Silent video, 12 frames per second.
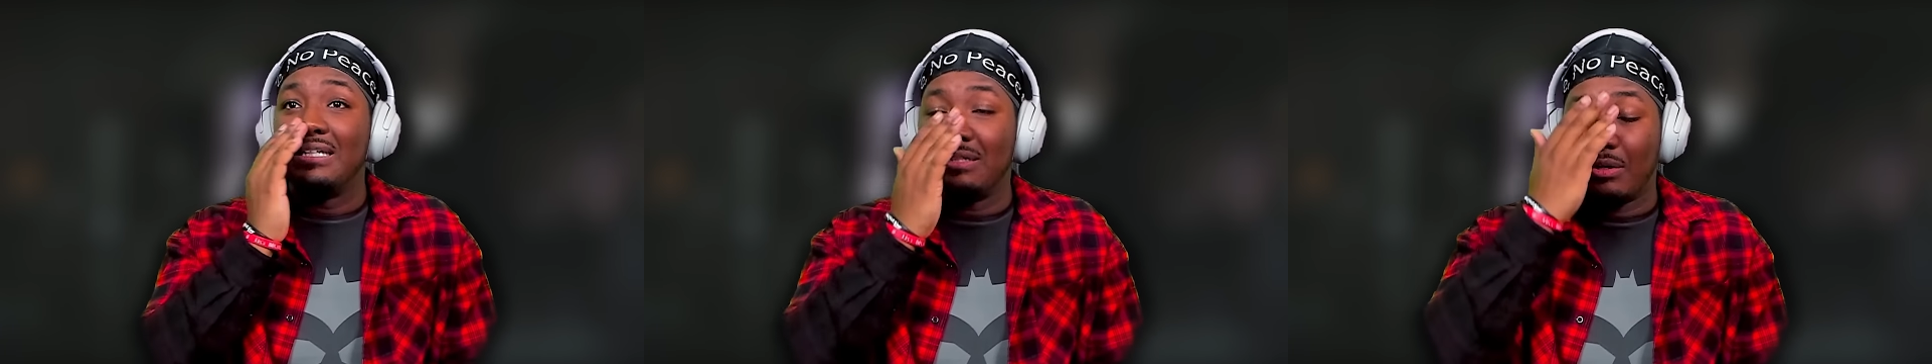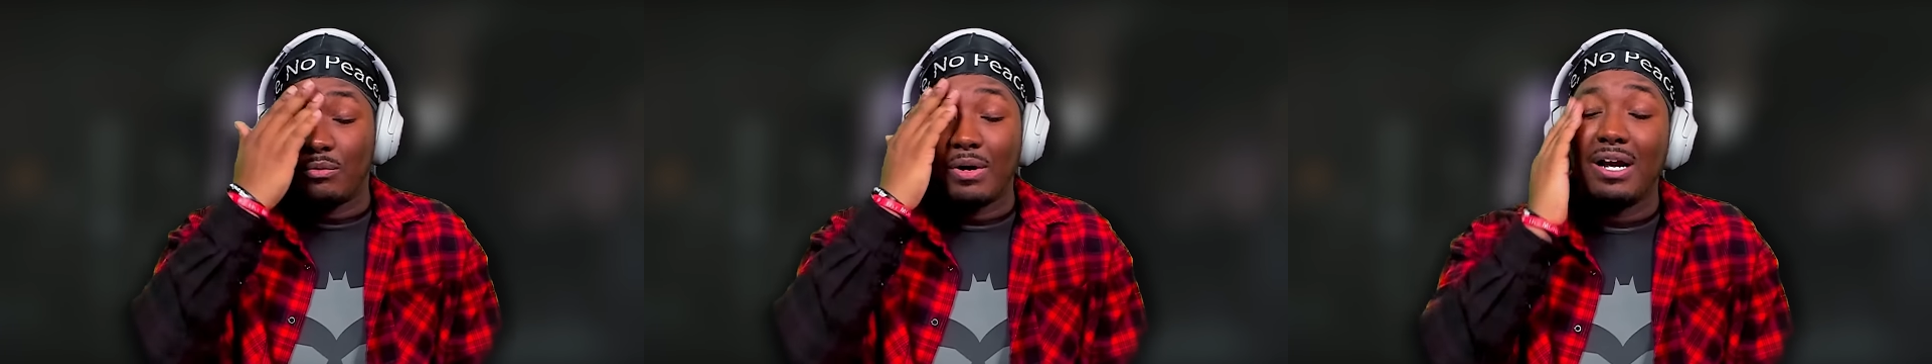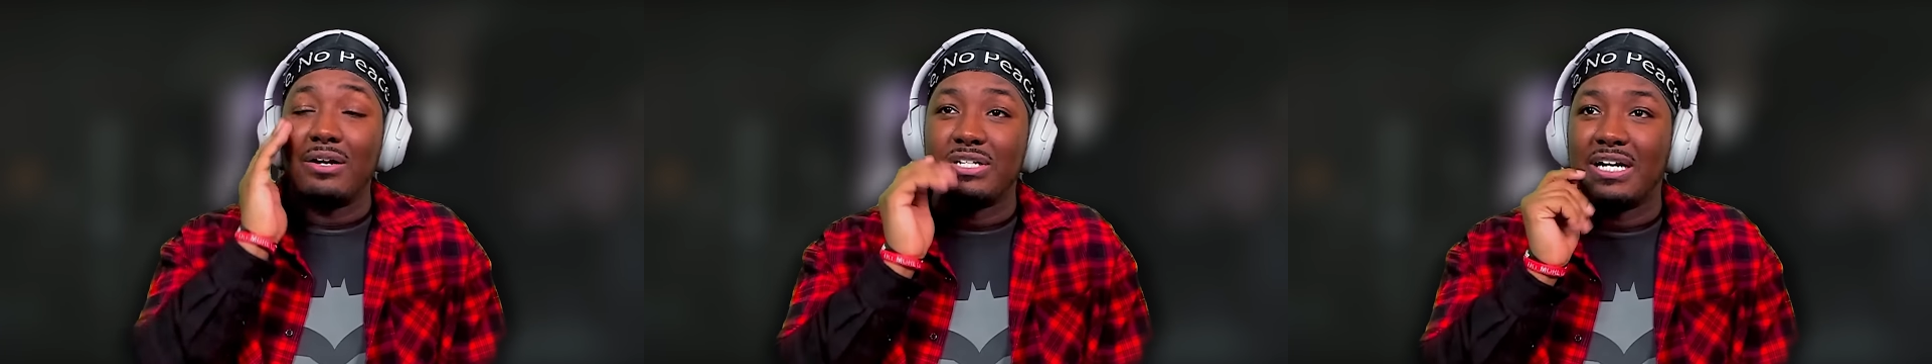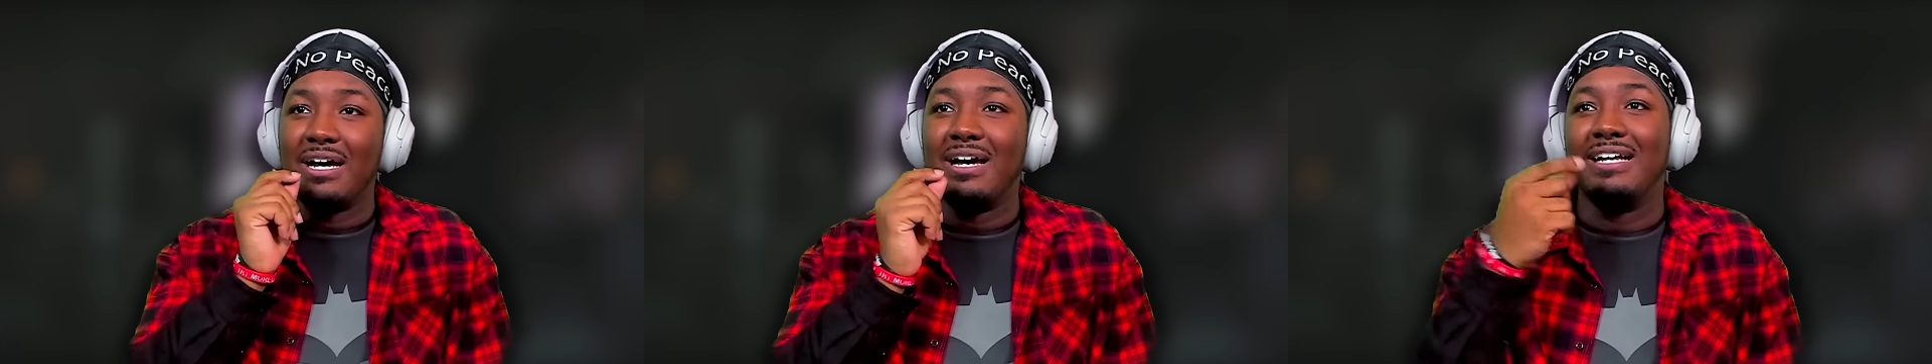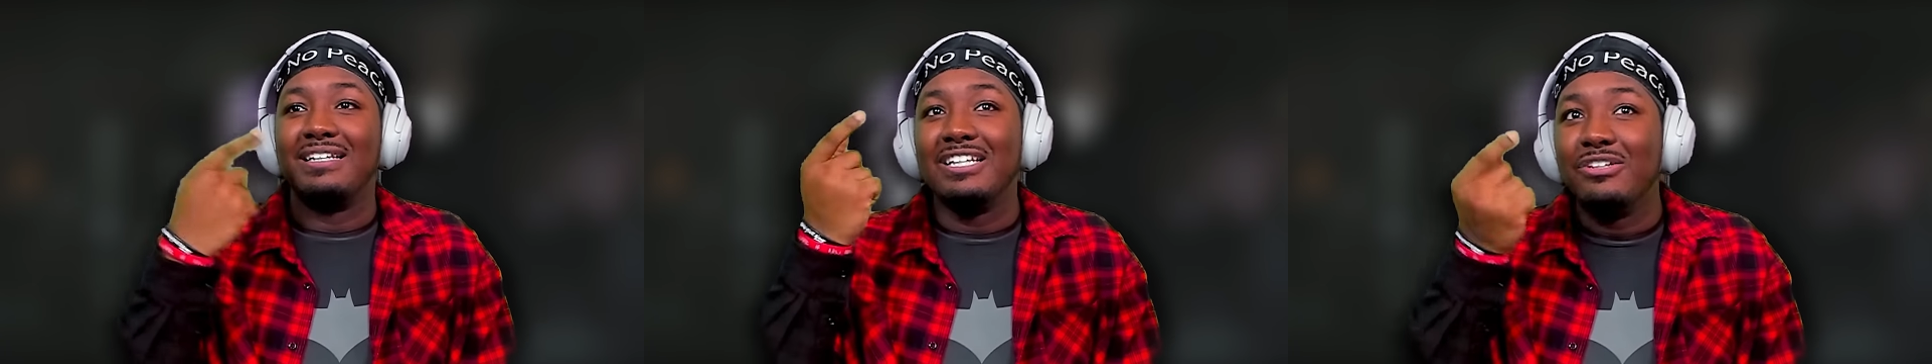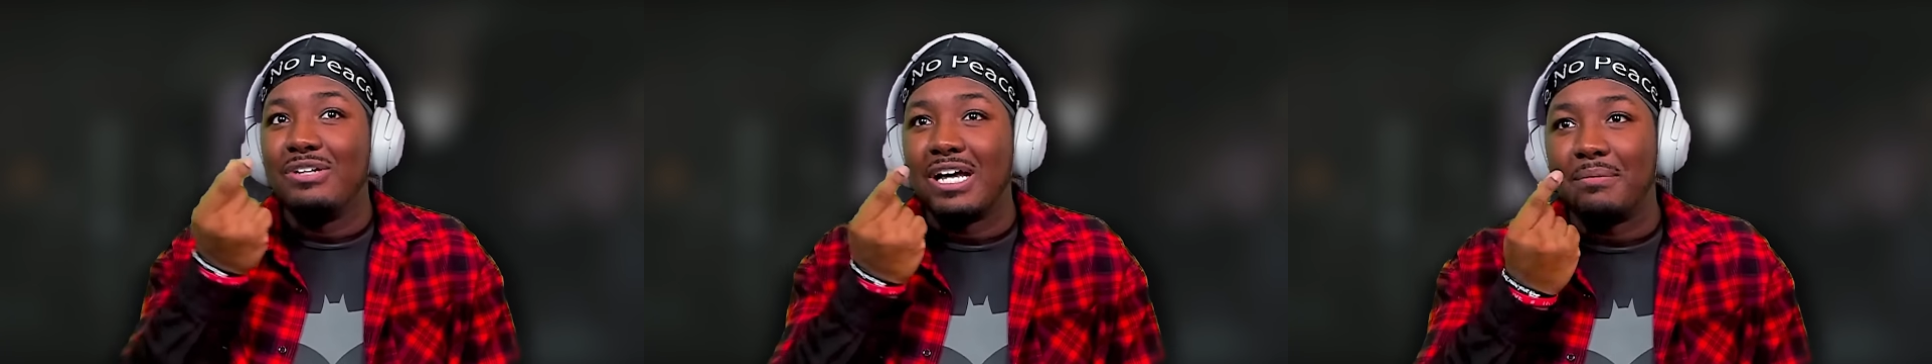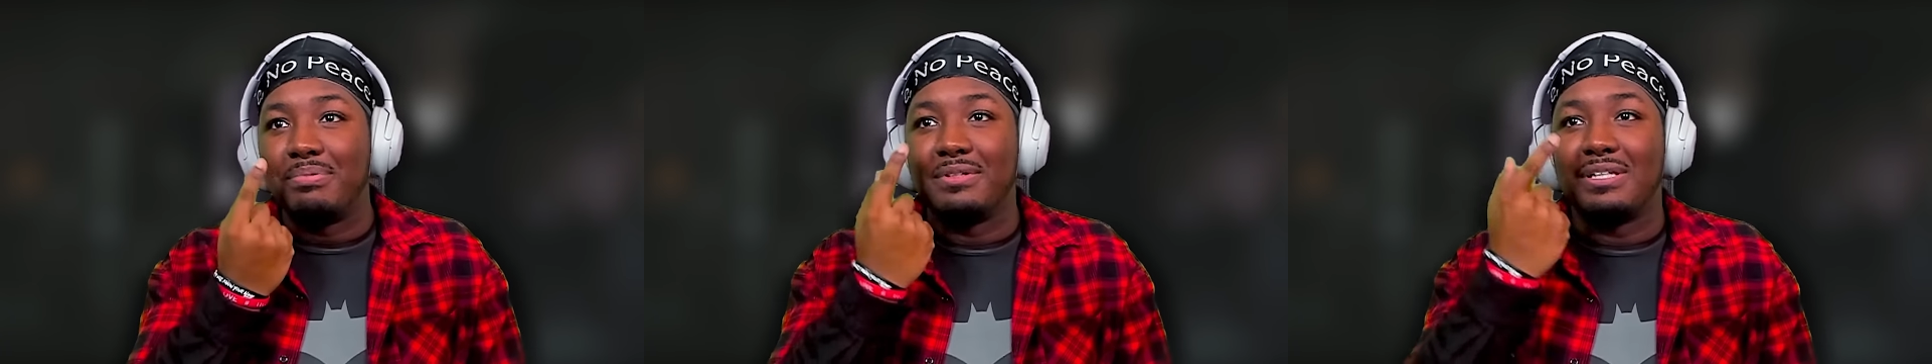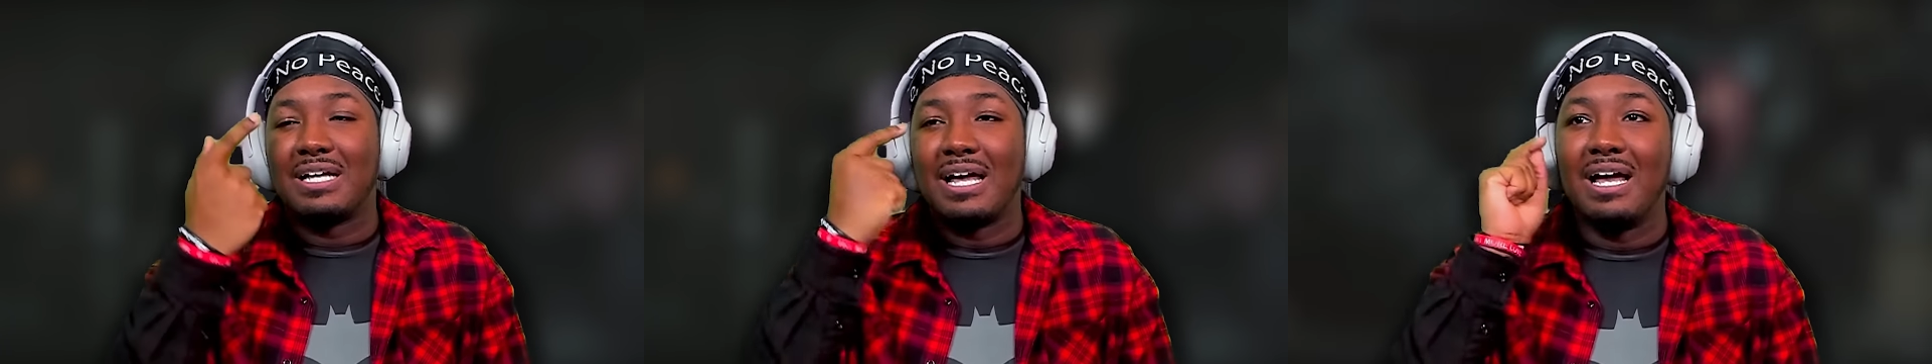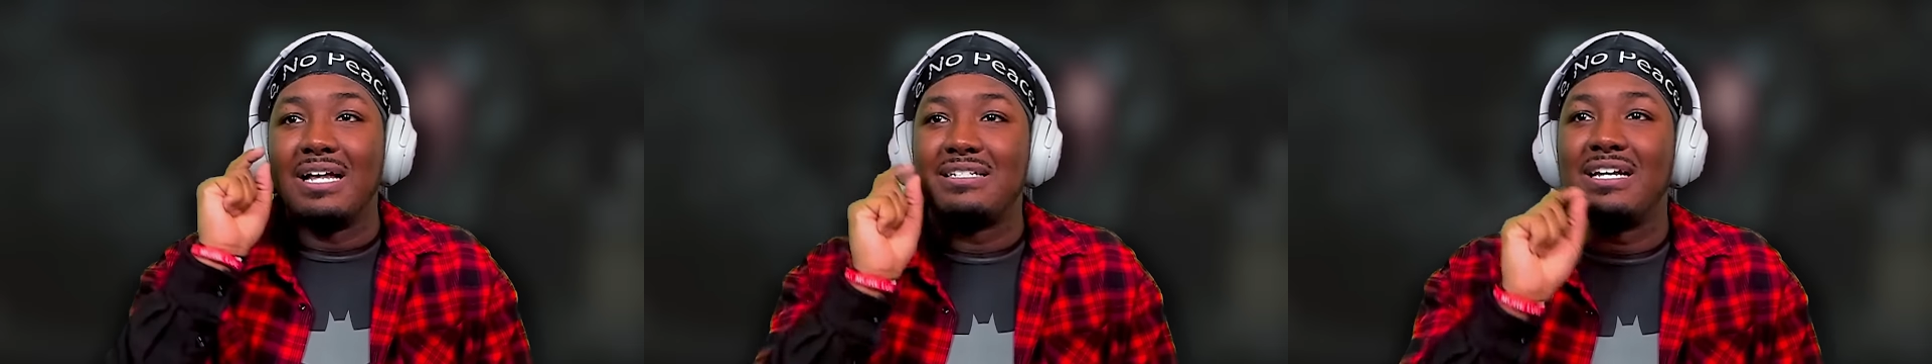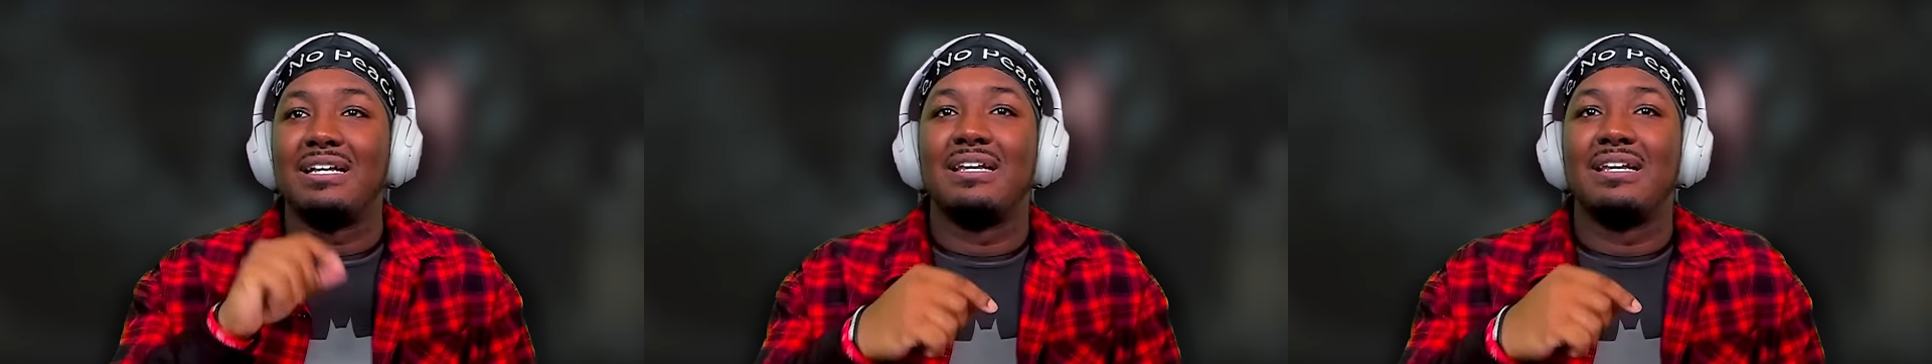in around your eye, and then you gotta put the contact